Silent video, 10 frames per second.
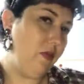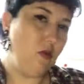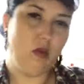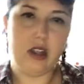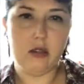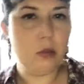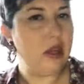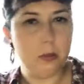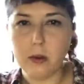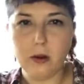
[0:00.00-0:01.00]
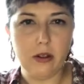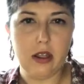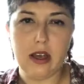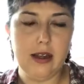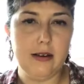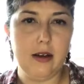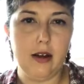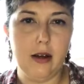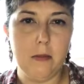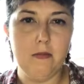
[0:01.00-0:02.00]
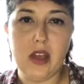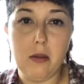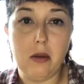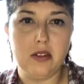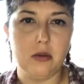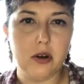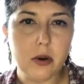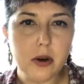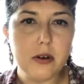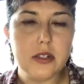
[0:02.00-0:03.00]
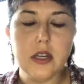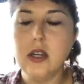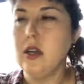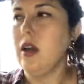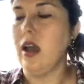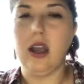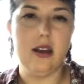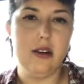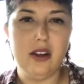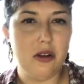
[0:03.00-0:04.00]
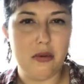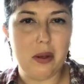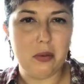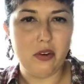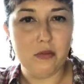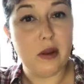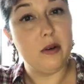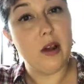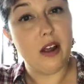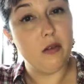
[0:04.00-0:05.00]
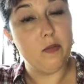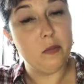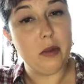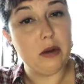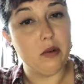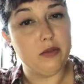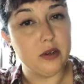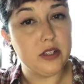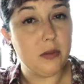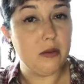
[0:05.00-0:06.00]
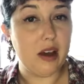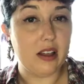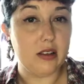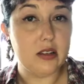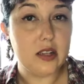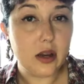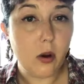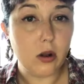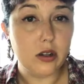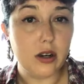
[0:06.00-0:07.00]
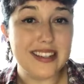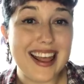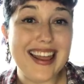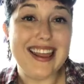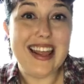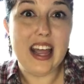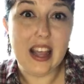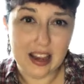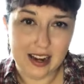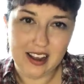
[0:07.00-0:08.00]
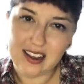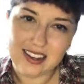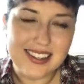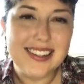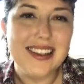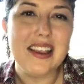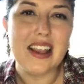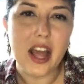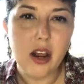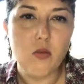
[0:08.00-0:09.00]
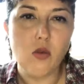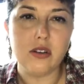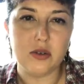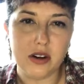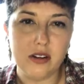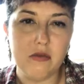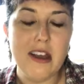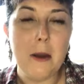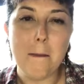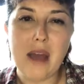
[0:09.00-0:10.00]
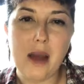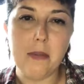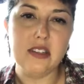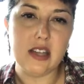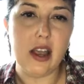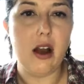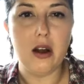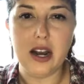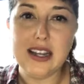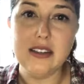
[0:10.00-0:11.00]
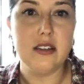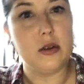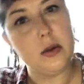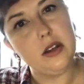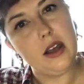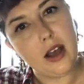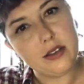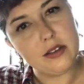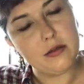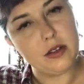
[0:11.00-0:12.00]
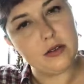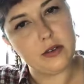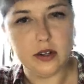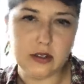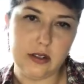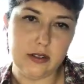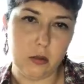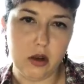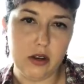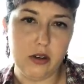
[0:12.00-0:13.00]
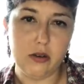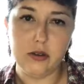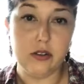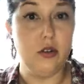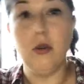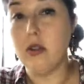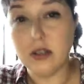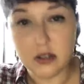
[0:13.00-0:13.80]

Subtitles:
with people that I'm able to recruit, and the people I've been referred to me by the stakeholders, then we'll sort of map and say, all right, is this a really active user? Is this someone who's new to the